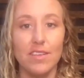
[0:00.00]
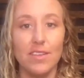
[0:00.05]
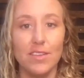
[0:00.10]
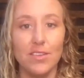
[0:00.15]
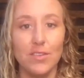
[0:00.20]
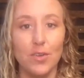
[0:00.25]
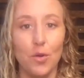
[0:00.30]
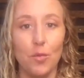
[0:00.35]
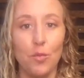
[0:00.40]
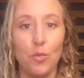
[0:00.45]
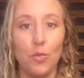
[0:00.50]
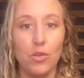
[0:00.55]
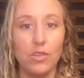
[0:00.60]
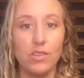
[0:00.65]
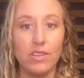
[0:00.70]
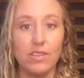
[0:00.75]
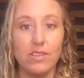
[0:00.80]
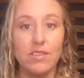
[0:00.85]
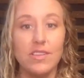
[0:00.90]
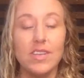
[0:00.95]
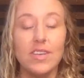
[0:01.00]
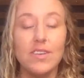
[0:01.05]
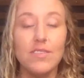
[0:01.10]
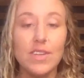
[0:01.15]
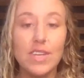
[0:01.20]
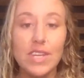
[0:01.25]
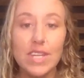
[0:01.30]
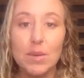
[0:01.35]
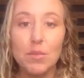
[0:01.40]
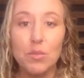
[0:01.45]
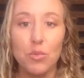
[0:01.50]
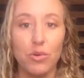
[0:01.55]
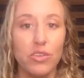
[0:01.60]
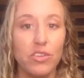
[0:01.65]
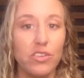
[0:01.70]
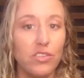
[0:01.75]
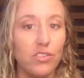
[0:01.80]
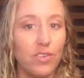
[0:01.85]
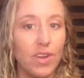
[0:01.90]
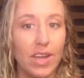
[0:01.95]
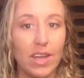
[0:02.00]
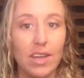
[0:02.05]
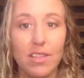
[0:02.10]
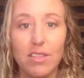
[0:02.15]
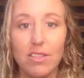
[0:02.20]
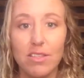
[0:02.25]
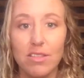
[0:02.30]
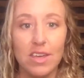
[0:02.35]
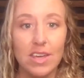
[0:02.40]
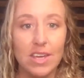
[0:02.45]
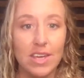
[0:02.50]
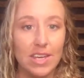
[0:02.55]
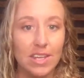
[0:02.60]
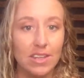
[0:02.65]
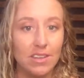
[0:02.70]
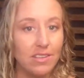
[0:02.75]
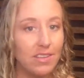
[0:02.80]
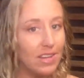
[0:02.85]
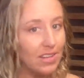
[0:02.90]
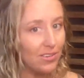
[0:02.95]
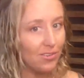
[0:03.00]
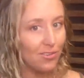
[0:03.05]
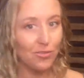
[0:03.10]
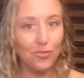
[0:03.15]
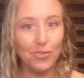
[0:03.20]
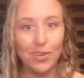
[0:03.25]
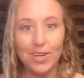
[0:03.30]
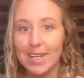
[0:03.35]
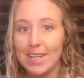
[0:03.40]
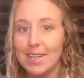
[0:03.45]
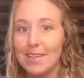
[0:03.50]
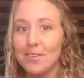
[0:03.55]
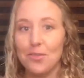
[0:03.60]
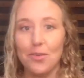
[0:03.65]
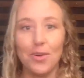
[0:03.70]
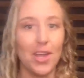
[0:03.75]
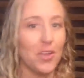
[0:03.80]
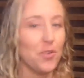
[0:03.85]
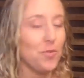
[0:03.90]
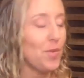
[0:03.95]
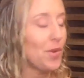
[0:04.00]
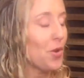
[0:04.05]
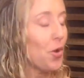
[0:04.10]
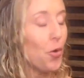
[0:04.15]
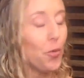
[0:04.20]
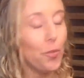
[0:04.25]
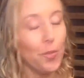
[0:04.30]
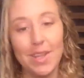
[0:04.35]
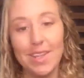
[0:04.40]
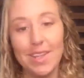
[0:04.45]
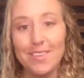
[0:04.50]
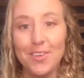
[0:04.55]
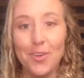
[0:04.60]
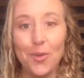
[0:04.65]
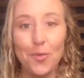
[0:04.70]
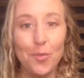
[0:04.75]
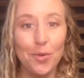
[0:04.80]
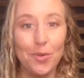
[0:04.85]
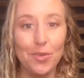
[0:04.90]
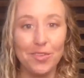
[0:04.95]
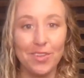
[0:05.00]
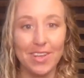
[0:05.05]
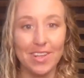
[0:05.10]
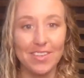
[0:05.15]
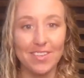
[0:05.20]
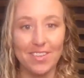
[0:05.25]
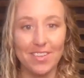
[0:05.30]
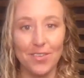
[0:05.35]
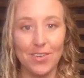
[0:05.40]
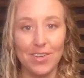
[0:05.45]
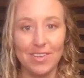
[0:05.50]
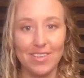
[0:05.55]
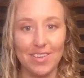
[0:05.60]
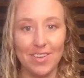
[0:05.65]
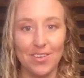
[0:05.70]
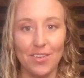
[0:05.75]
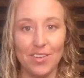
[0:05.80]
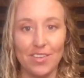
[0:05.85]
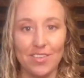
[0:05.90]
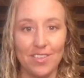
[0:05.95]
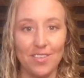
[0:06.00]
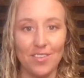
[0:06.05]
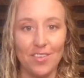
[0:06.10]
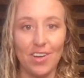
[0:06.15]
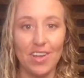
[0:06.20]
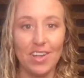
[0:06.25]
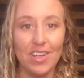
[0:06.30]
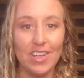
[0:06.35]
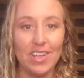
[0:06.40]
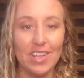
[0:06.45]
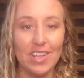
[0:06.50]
So more sensitivity, more strength, tension release, orgasmic openness in your pussy, etc., etc., etc.